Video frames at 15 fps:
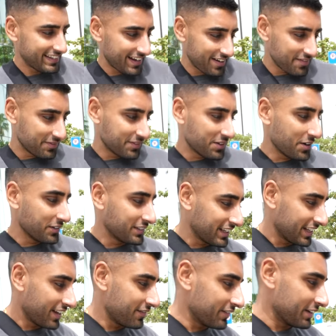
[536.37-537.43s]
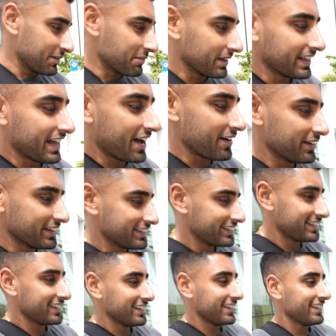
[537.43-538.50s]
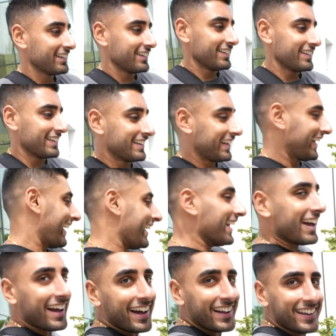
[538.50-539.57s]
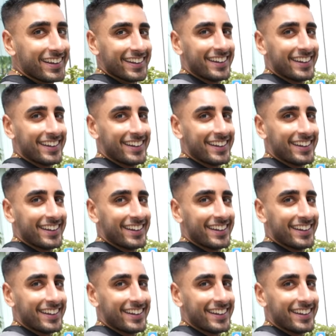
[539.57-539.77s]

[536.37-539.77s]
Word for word: I've grown to love it, but now it's... We move on.